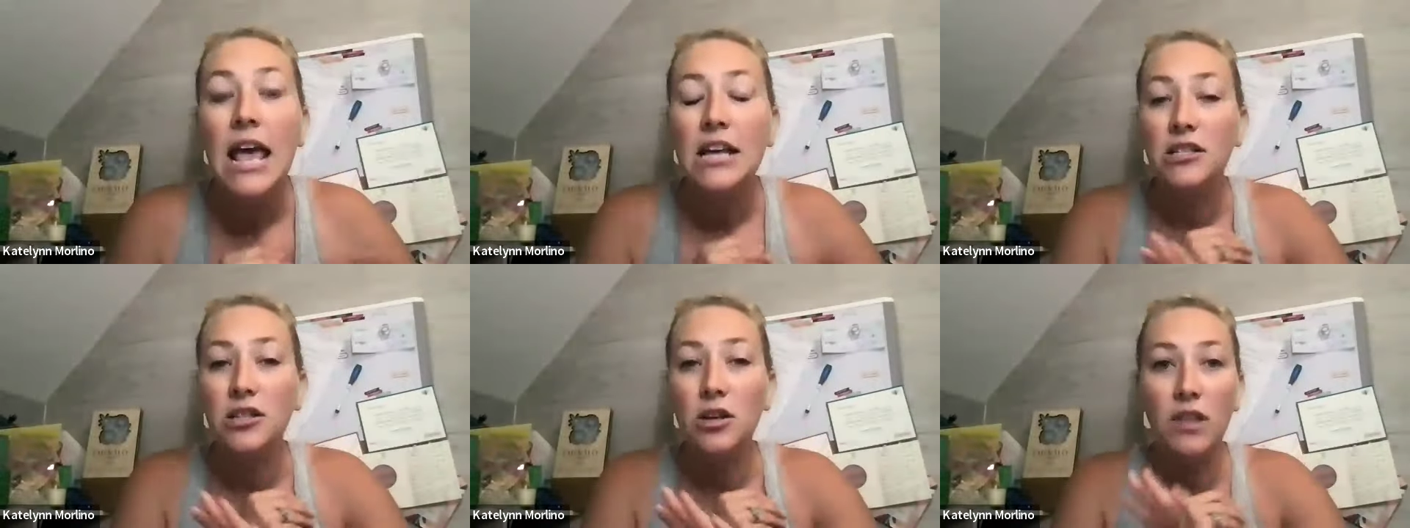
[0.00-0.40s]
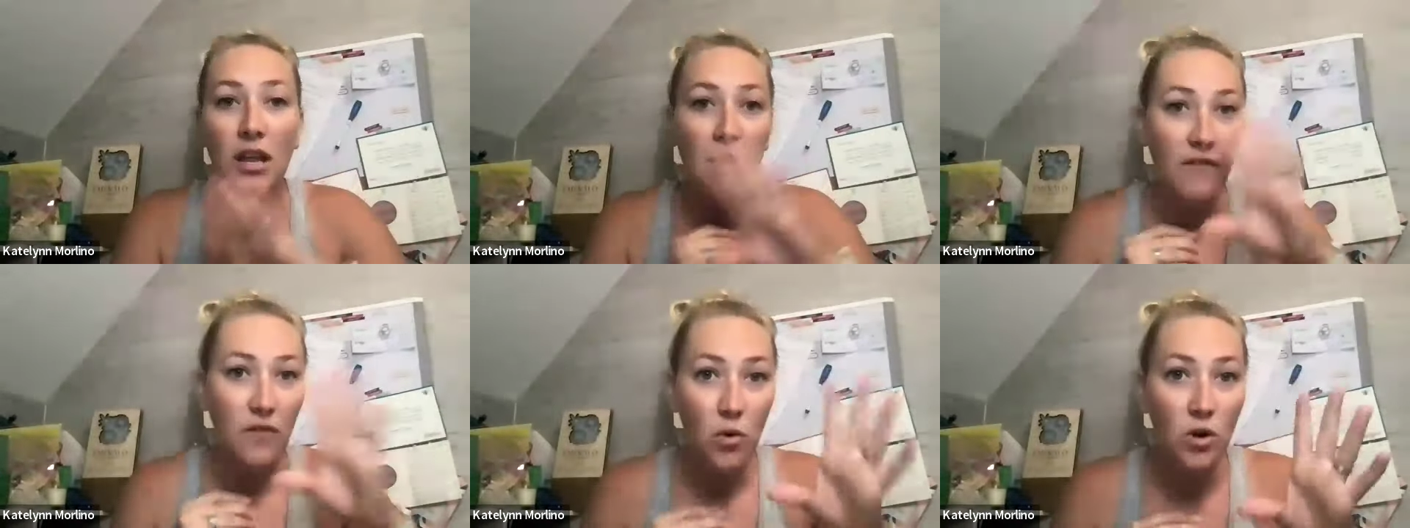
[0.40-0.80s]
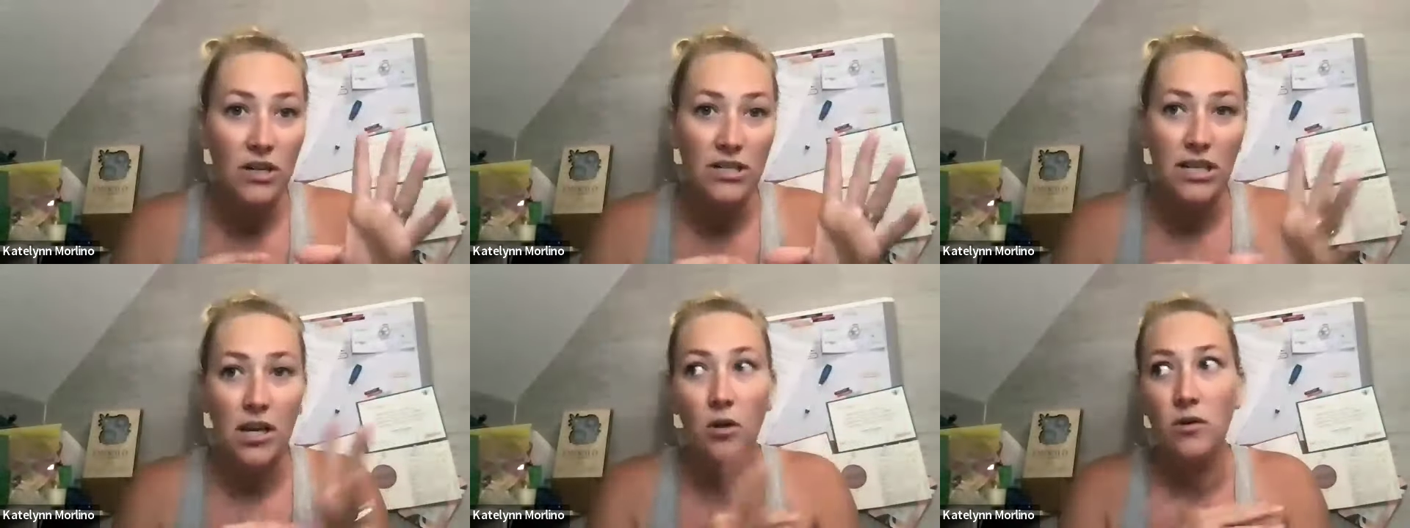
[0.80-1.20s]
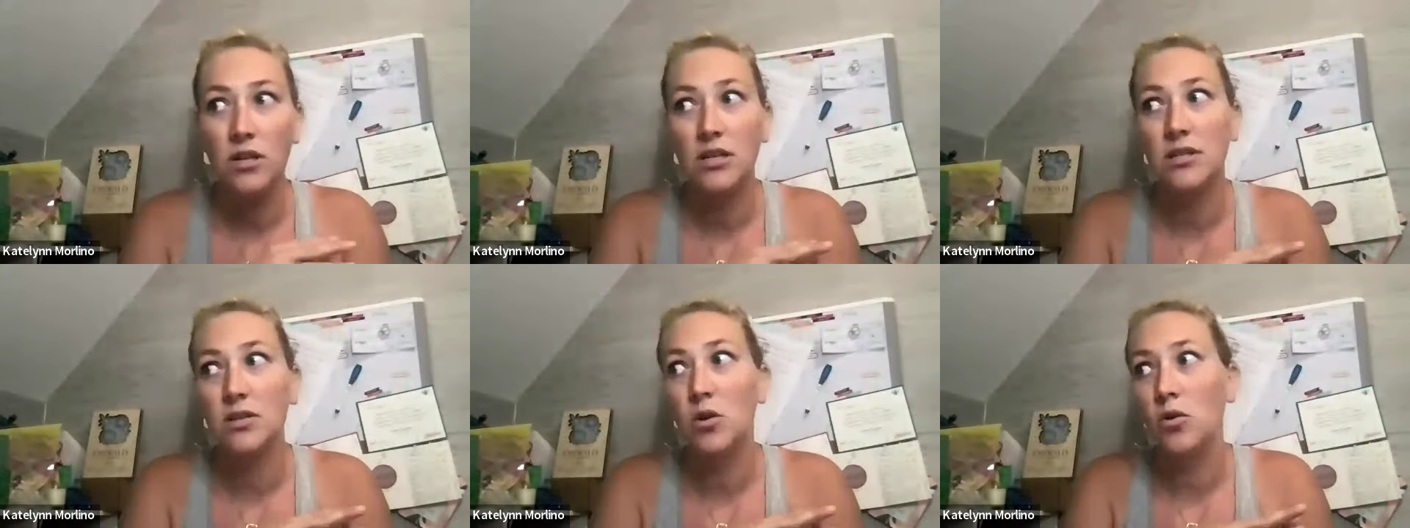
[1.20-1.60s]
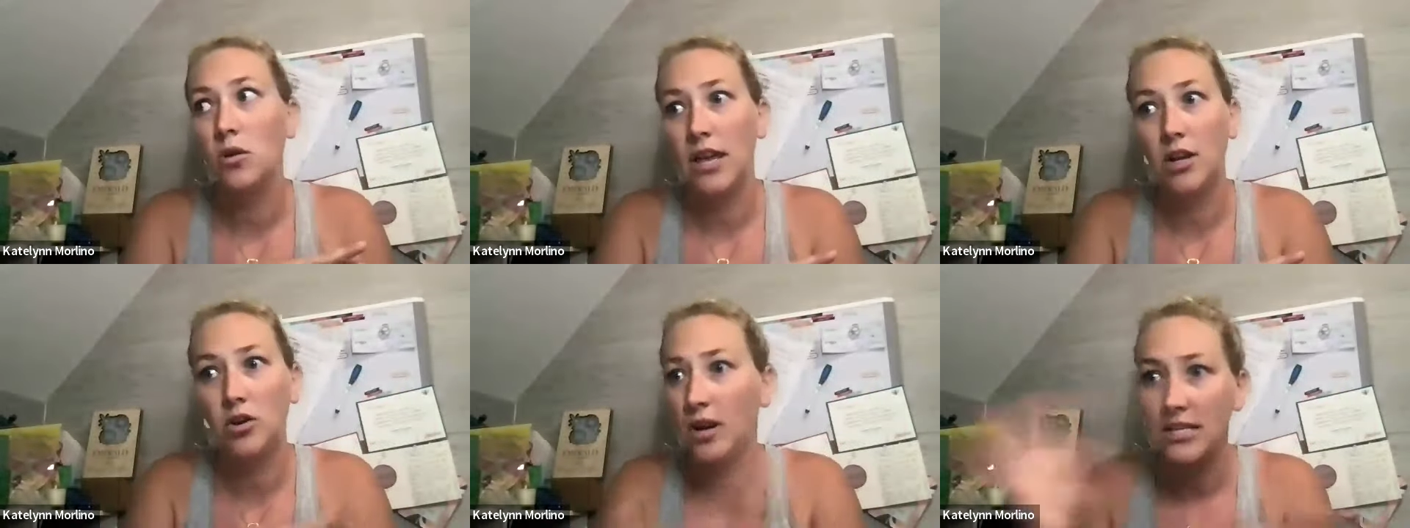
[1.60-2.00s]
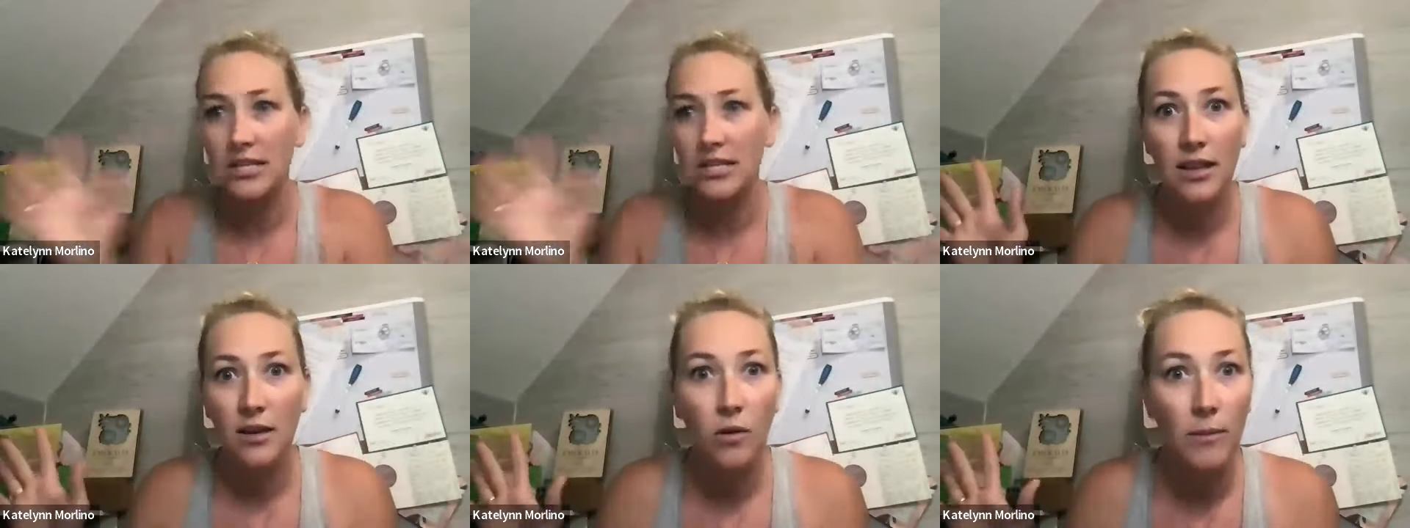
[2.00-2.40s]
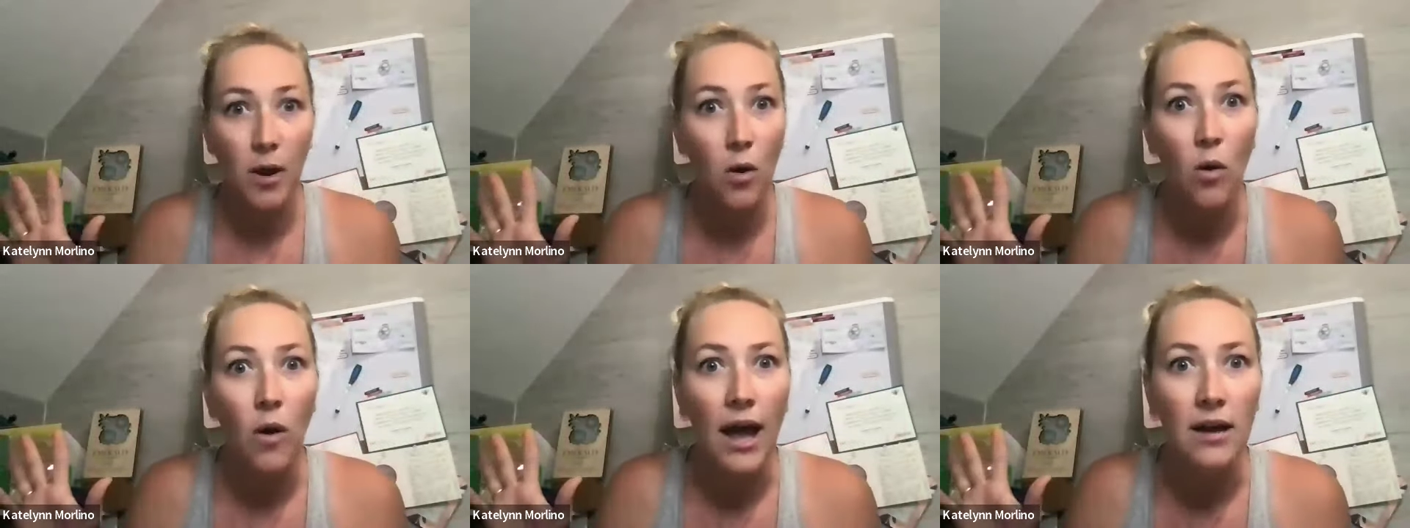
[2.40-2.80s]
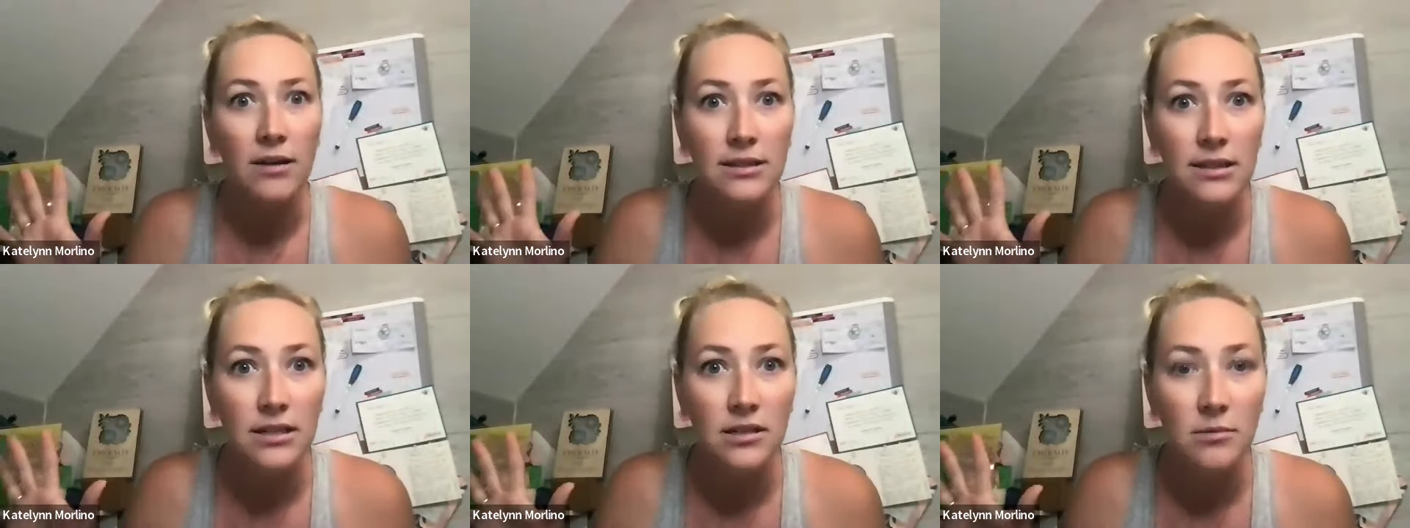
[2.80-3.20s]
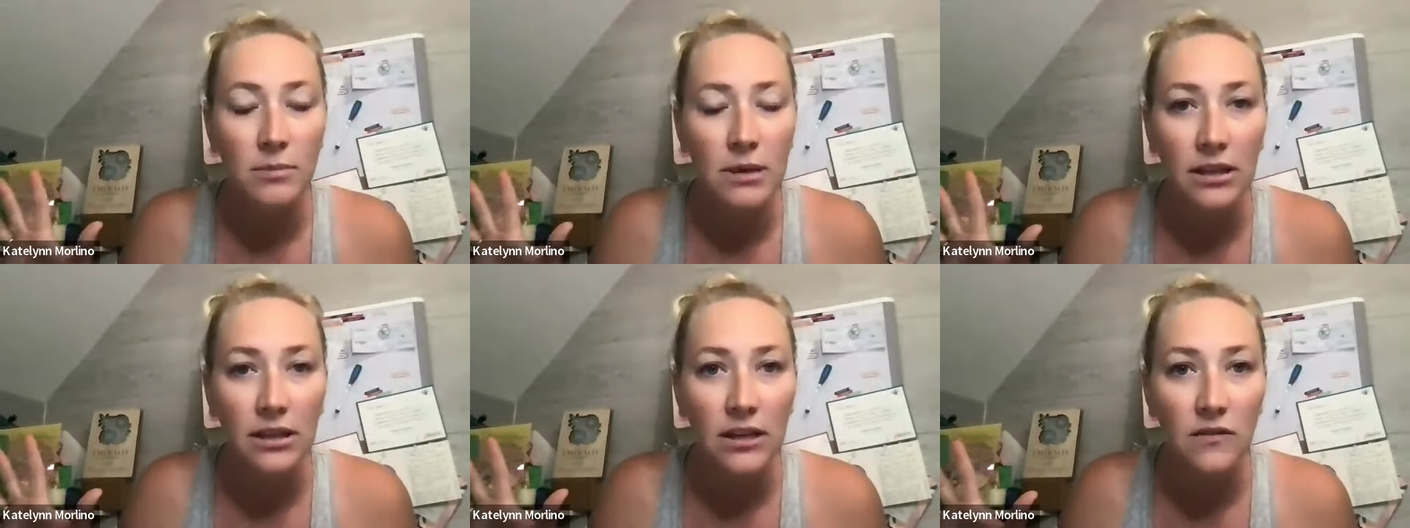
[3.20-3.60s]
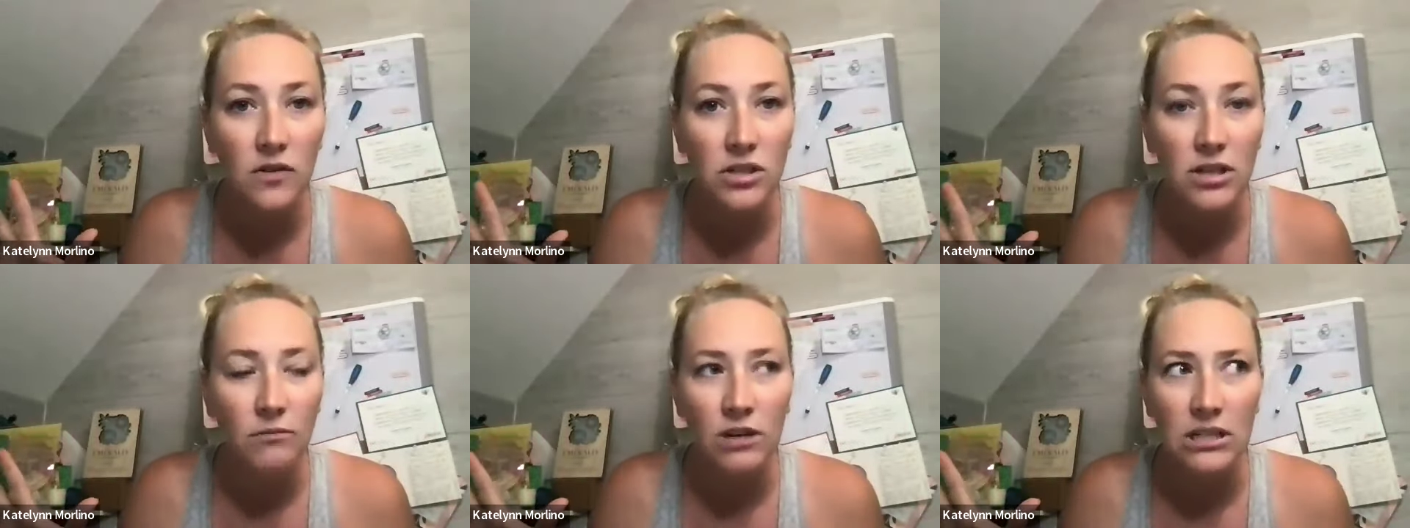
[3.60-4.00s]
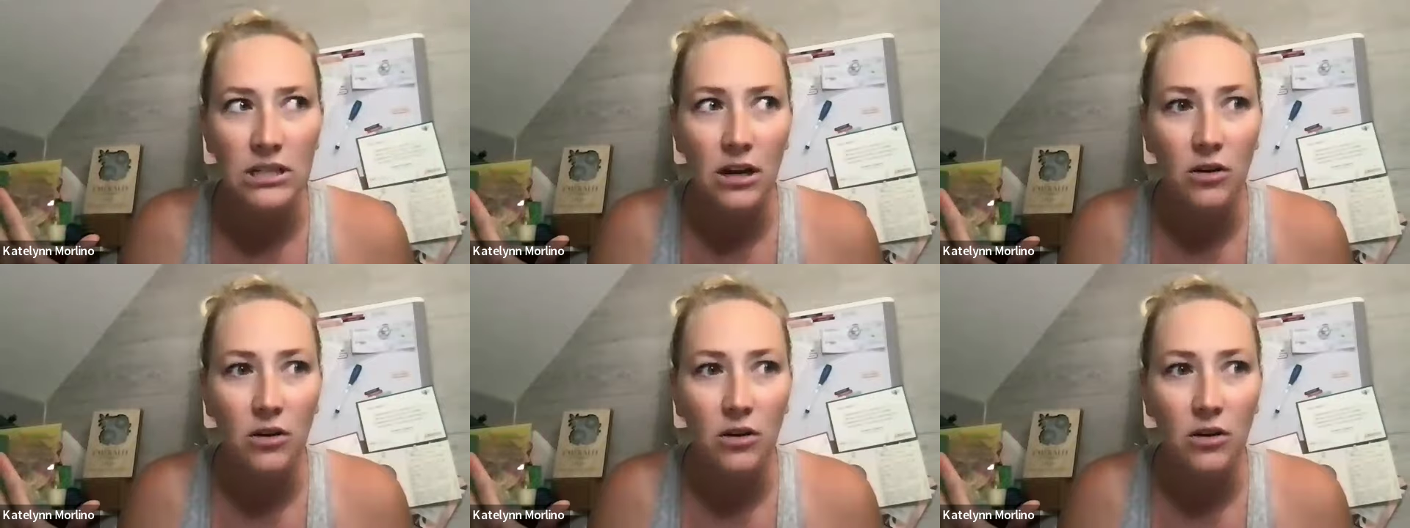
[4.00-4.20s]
So then of course I go into this whole like crazy thing where my whole house needs to be cleaned for some reason.